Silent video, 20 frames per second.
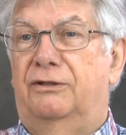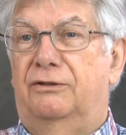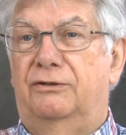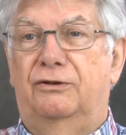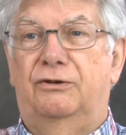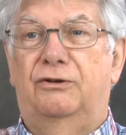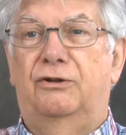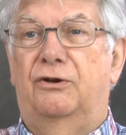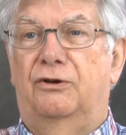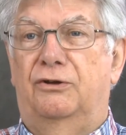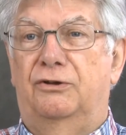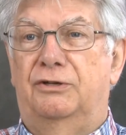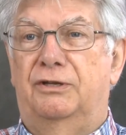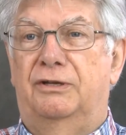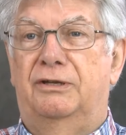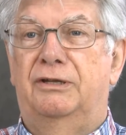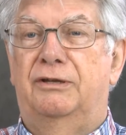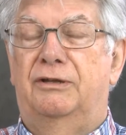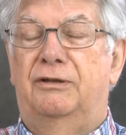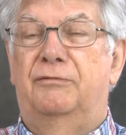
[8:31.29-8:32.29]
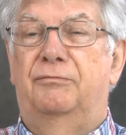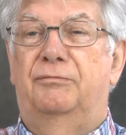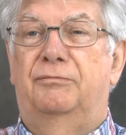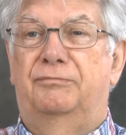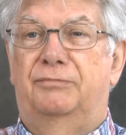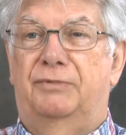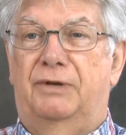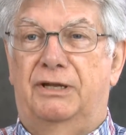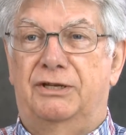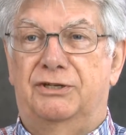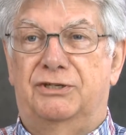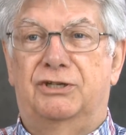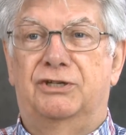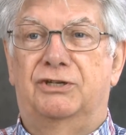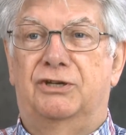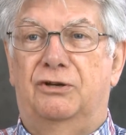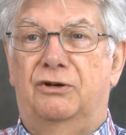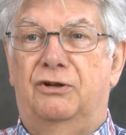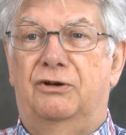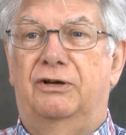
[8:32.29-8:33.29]
that God
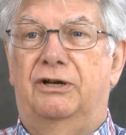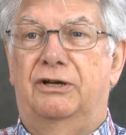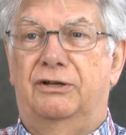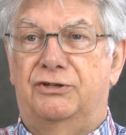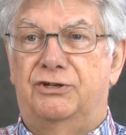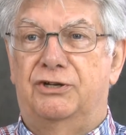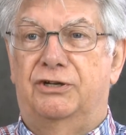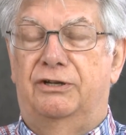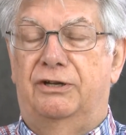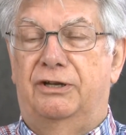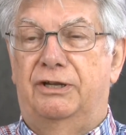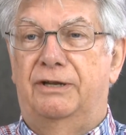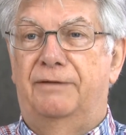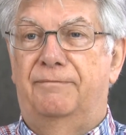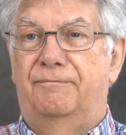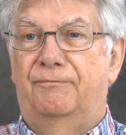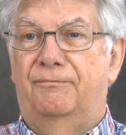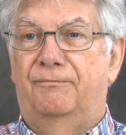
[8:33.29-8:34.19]
places along our journey.